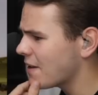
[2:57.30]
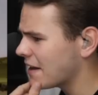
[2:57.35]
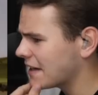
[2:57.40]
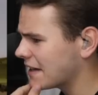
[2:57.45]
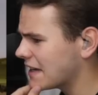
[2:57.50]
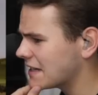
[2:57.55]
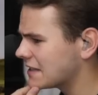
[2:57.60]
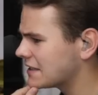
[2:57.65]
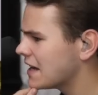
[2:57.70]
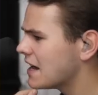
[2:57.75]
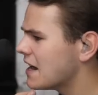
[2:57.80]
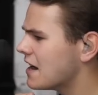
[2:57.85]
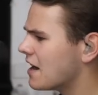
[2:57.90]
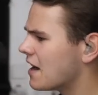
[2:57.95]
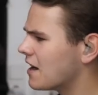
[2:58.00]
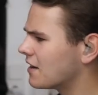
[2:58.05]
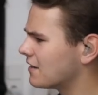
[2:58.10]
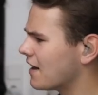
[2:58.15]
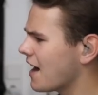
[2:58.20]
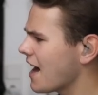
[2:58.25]
I guess.
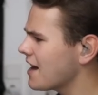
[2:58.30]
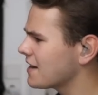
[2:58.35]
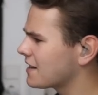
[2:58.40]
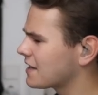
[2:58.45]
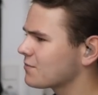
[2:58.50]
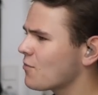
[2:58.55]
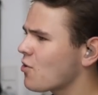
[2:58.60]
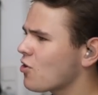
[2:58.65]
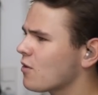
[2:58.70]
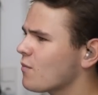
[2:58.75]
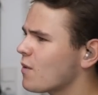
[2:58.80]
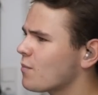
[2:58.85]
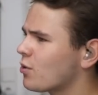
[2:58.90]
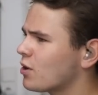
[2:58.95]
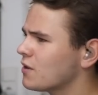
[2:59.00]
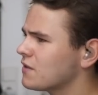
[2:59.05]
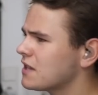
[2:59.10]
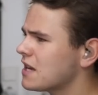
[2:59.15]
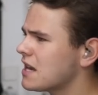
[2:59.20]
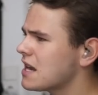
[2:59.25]
All right, so welcome
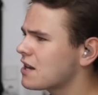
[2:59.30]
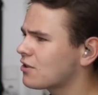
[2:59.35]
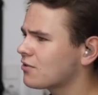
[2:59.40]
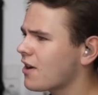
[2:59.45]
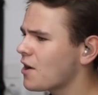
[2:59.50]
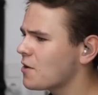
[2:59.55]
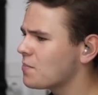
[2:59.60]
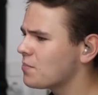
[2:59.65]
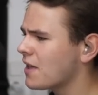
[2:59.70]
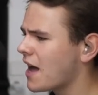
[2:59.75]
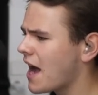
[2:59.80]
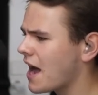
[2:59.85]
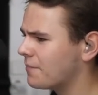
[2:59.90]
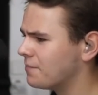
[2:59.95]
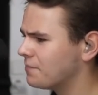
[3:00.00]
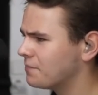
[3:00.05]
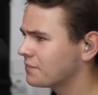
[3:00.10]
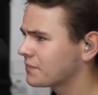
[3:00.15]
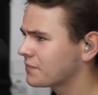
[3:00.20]
aboard the Plan.